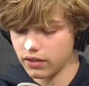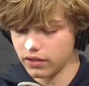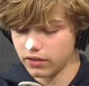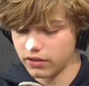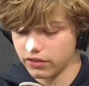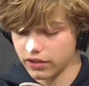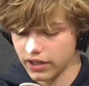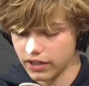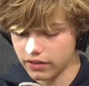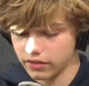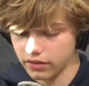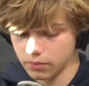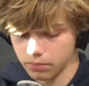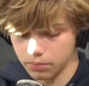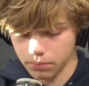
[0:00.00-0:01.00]
decided
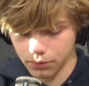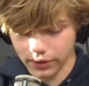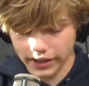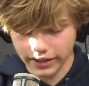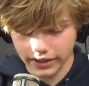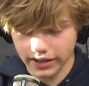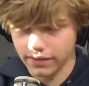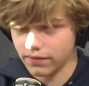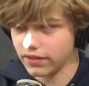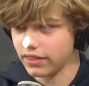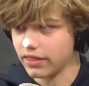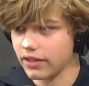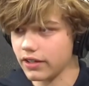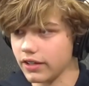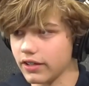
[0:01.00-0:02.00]
to break
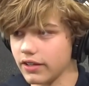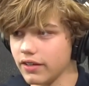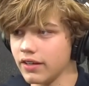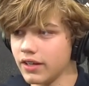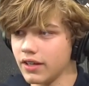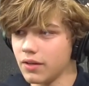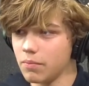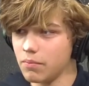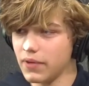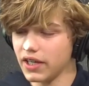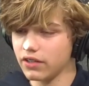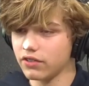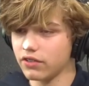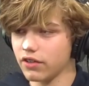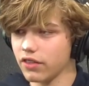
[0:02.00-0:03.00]
everything and mm-hmm.
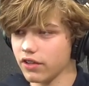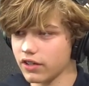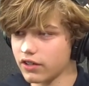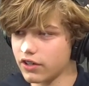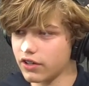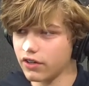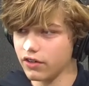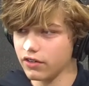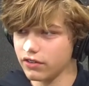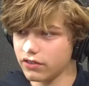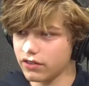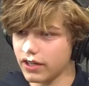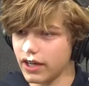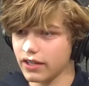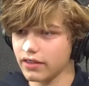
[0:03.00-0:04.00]
make sure the curse got